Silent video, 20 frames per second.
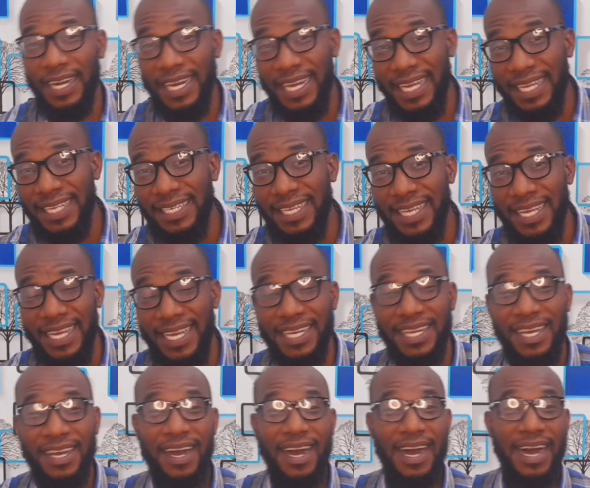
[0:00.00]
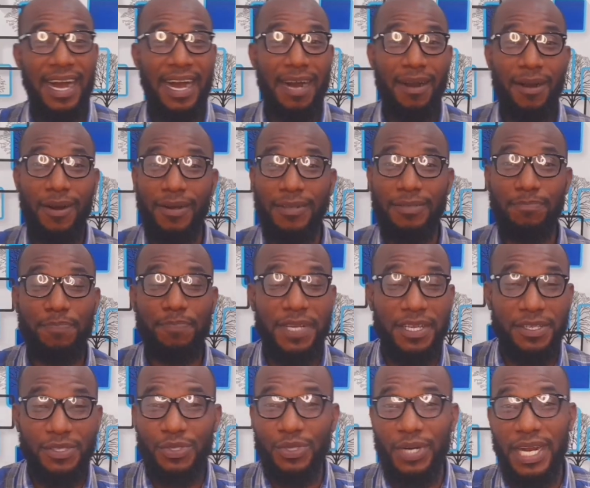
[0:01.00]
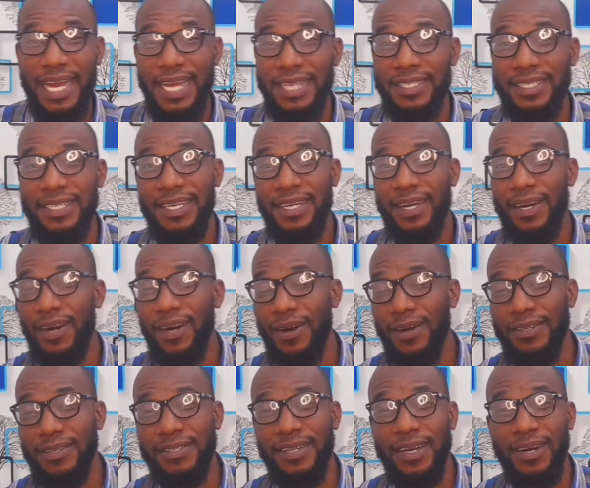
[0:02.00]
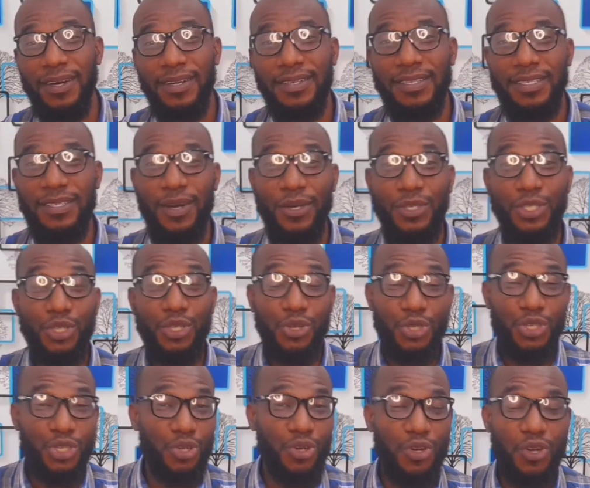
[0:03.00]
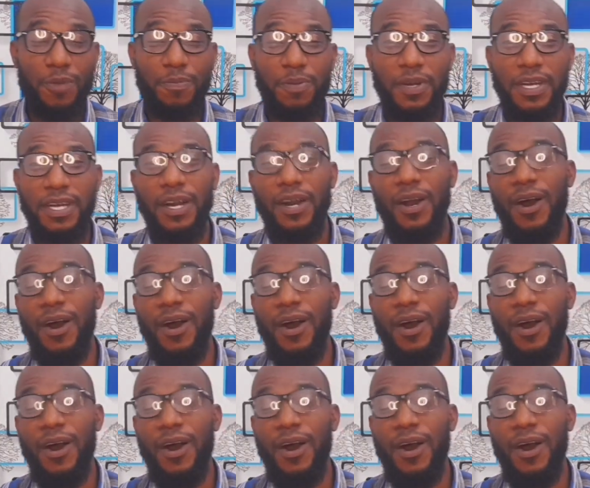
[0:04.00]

LinkedIn, uh, on Pinterest, on, on, on YouTube.